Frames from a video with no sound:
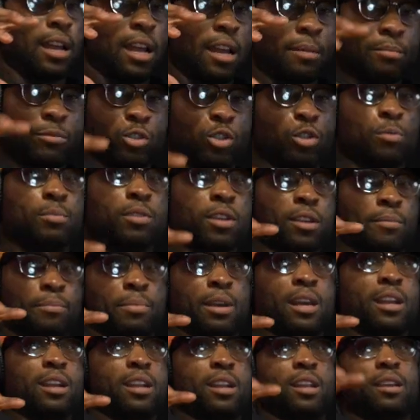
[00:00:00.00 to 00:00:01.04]
I'm super
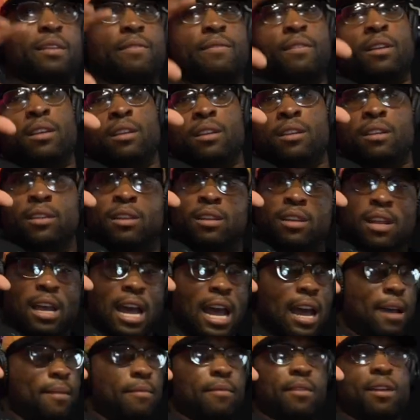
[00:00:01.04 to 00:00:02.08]
competitive.
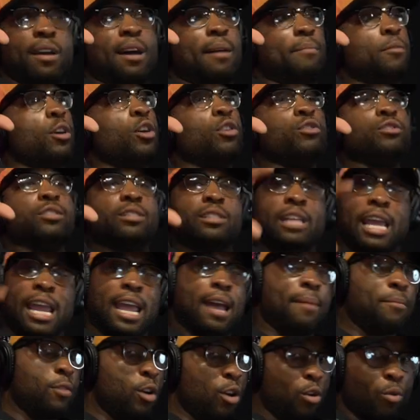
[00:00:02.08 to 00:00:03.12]
I, am gonna say
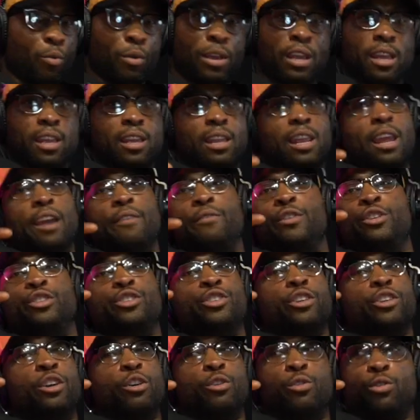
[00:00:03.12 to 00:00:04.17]
I'm gonna win every
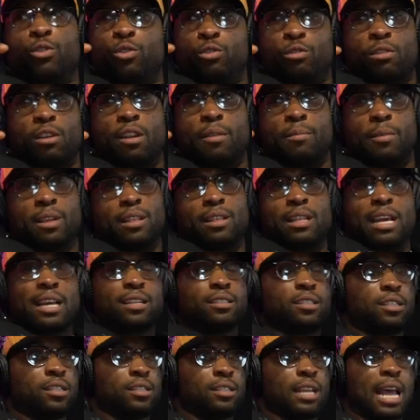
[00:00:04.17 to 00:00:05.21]
show. You know what I mean?
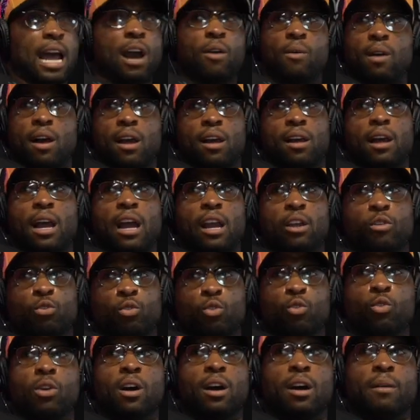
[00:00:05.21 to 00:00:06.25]
That's just how I, I
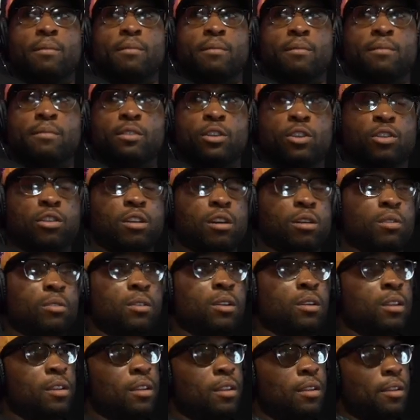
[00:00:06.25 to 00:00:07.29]
grew up. You know,
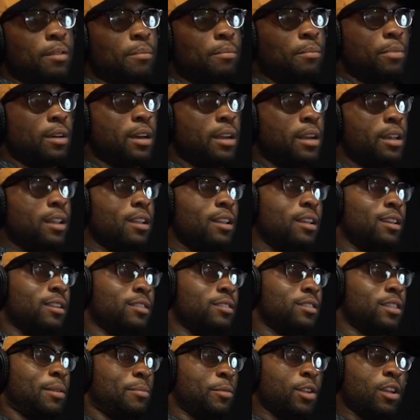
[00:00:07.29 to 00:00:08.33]
but
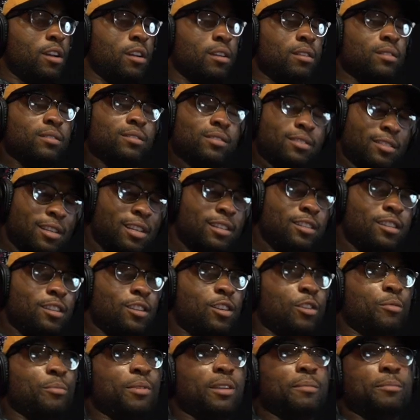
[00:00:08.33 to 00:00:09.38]
some of y'all get to
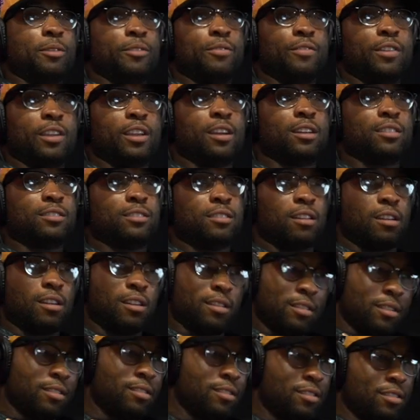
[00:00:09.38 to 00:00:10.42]
know me before y'all
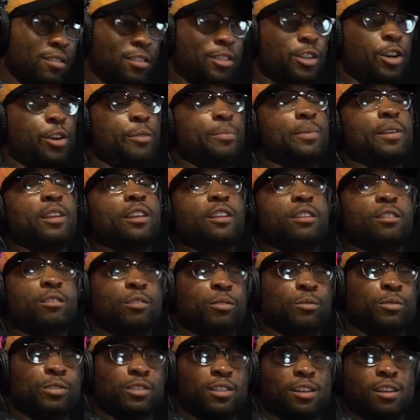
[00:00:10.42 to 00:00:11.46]
start chirping and
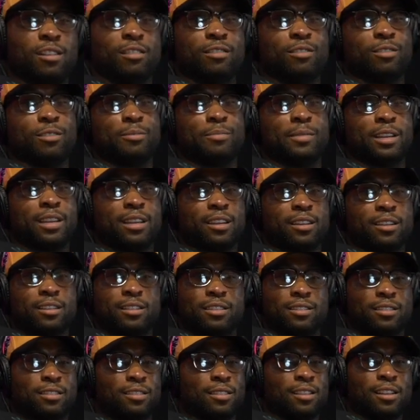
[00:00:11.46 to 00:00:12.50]
doing what y'all doing, man.
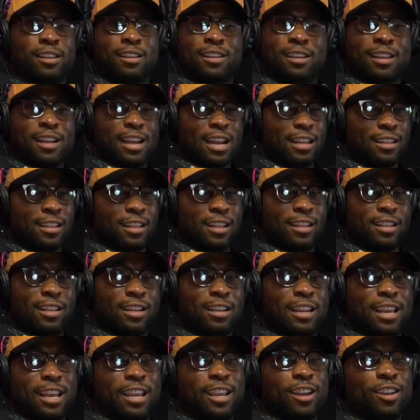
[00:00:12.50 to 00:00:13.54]
Because at the end of
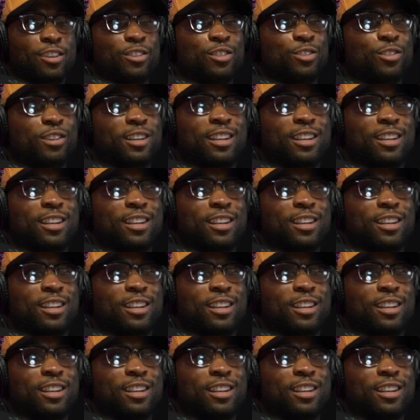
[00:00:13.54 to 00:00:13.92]
the day, y'all doing